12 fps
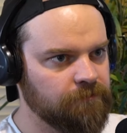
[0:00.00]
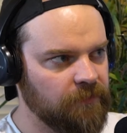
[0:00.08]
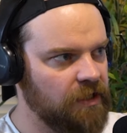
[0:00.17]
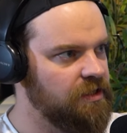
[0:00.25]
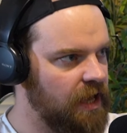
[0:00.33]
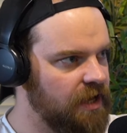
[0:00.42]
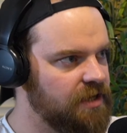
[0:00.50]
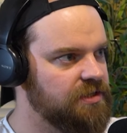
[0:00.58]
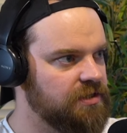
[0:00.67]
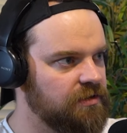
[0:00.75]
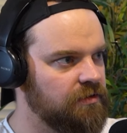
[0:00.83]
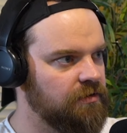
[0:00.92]

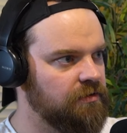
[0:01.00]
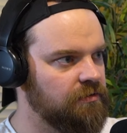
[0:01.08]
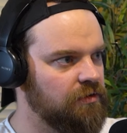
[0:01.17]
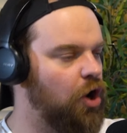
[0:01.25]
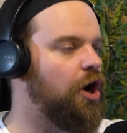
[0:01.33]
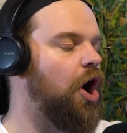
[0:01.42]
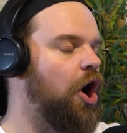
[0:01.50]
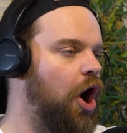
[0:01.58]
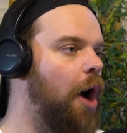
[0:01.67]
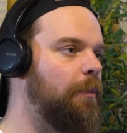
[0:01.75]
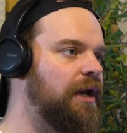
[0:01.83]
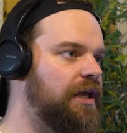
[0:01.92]
Yes.
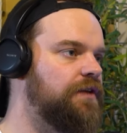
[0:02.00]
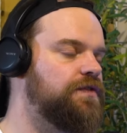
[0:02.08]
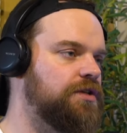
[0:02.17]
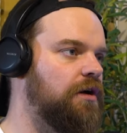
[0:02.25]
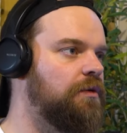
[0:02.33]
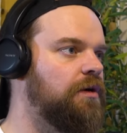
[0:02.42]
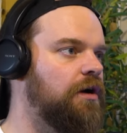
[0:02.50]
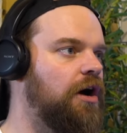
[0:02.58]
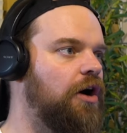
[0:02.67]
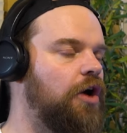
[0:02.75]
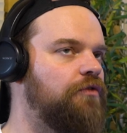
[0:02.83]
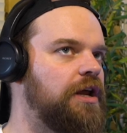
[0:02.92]
I believe so.
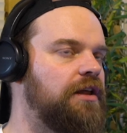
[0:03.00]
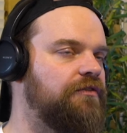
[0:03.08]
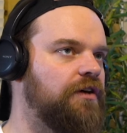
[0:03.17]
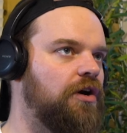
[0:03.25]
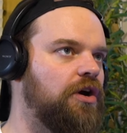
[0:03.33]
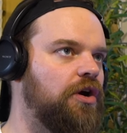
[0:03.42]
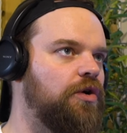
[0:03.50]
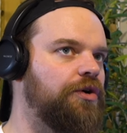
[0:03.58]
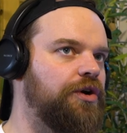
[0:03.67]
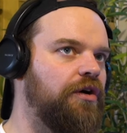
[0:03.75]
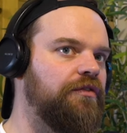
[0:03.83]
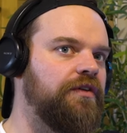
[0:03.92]
I really feel like I
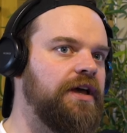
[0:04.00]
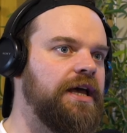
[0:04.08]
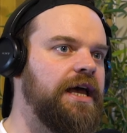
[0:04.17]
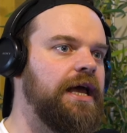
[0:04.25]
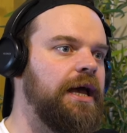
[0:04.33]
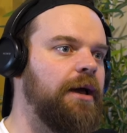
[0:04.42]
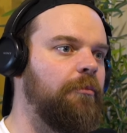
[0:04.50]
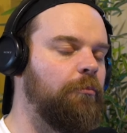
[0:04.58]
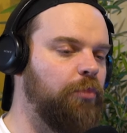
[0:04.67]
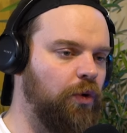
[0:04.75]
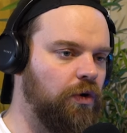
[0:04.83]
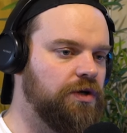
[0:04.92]
could have.
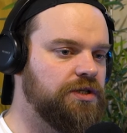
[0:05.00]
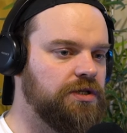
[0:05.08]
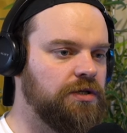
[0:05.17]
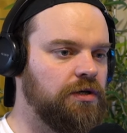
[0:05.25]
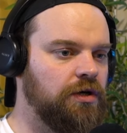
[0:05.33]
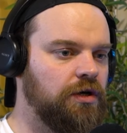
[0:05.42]
But